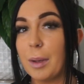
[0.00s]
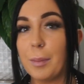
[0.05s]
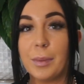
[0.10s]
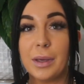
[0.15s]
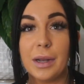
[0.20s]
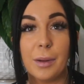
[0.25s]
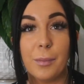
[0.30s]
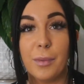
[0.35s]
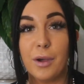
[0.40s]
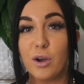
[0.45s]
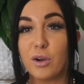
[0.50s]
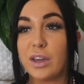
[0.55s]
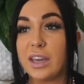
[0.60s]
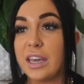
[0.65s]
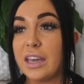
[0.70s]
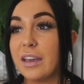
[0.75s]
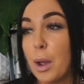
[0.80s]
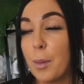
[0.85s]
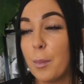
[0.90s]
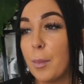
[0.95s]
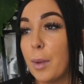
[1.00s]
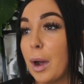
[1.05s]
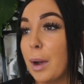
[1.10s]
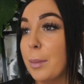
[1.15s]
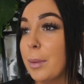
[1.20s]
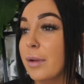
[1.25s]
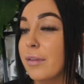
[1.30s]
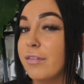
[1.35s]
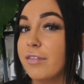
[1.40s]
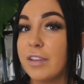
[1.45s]
I'm in a Milky
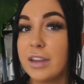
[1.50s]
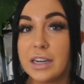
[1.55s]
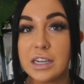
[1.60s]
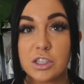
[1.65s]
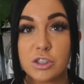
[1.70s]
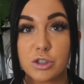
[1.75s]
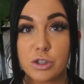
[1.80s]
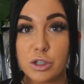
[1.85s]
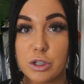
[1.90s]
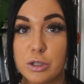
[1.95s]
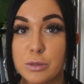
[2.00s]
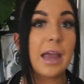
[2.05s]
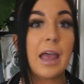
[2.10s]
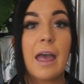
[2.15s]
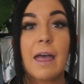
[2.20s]
Mama fitness groups.